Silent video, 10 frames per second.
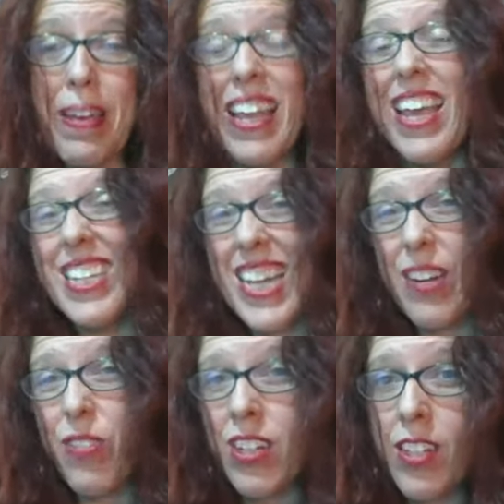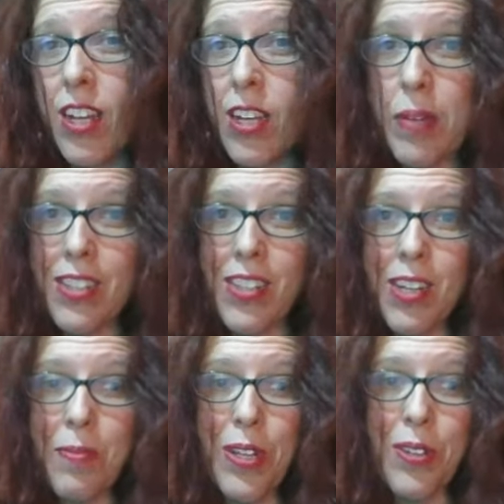Today we're going to talk about
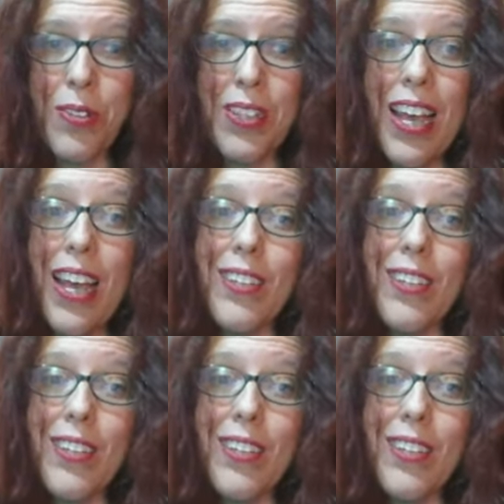GMOs. So